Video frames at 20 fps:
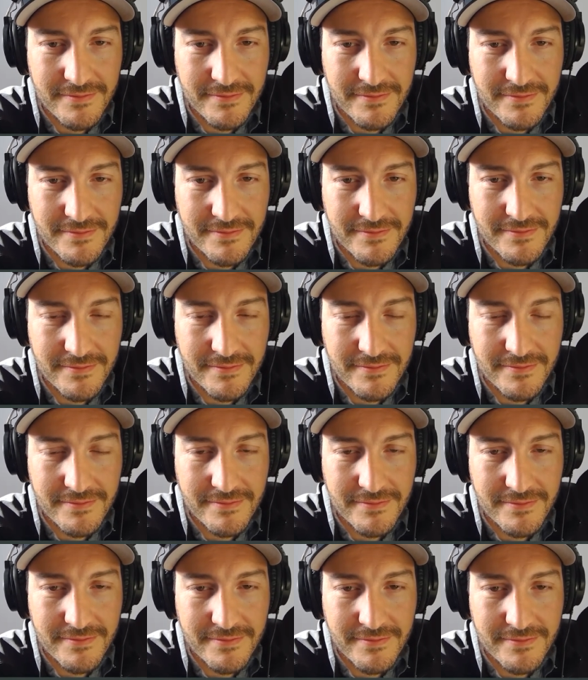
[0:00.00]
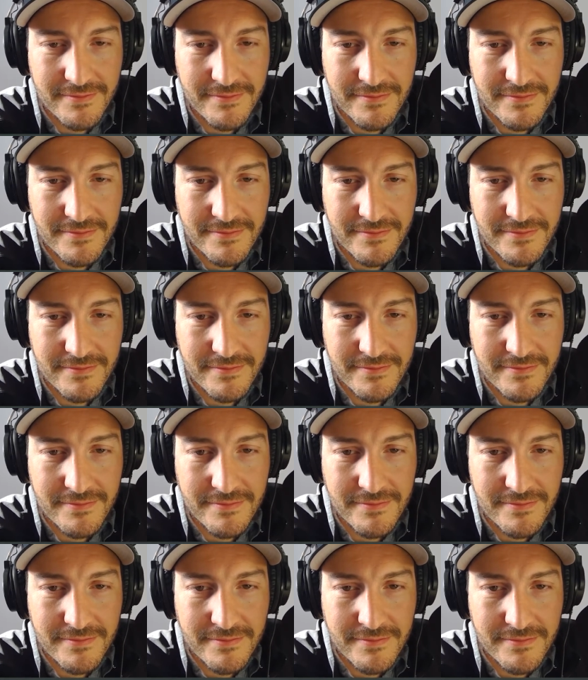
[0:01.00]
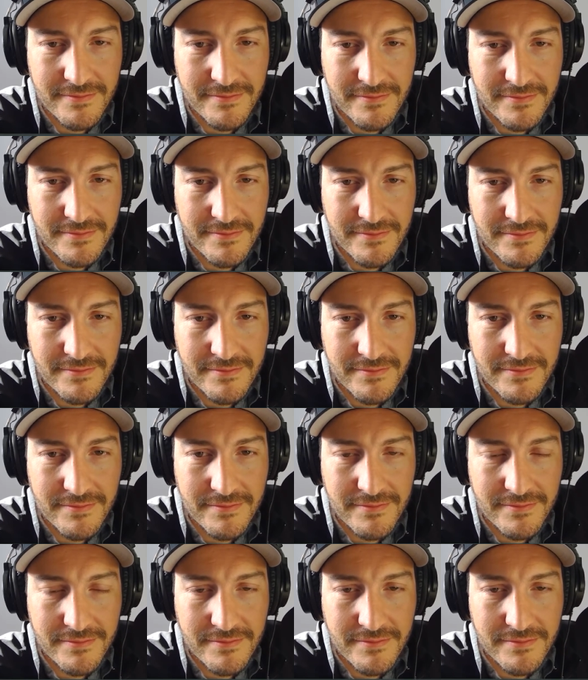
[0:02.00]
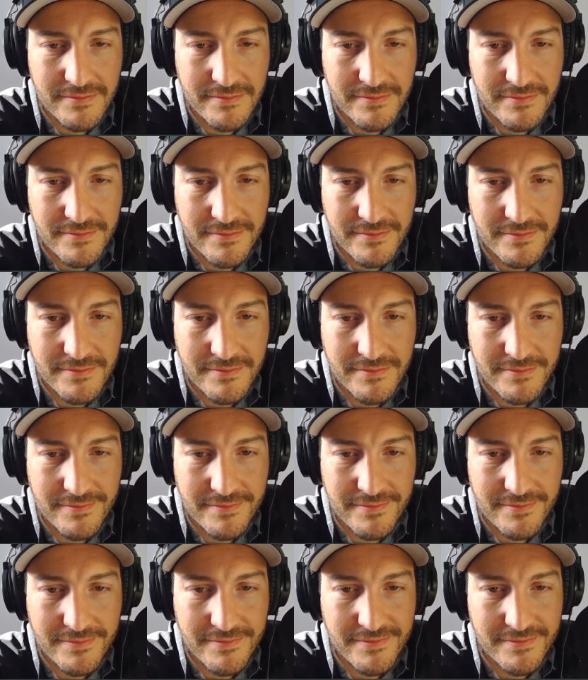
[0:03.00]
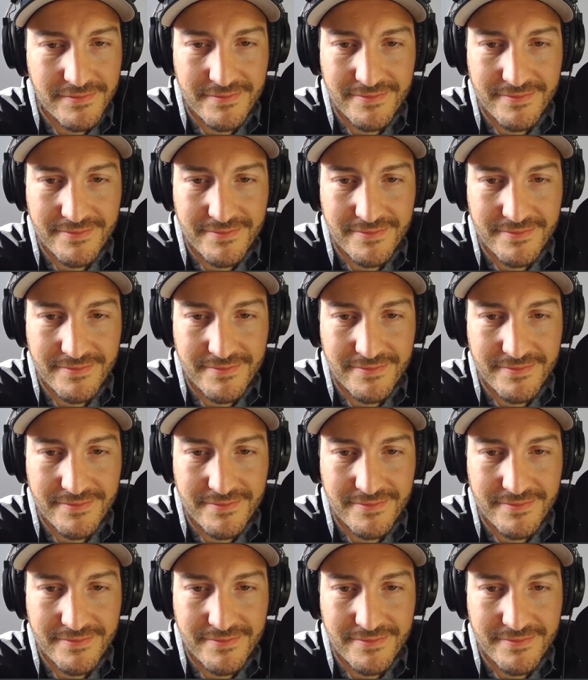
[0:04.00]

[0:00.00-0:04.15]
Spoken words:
[no speech]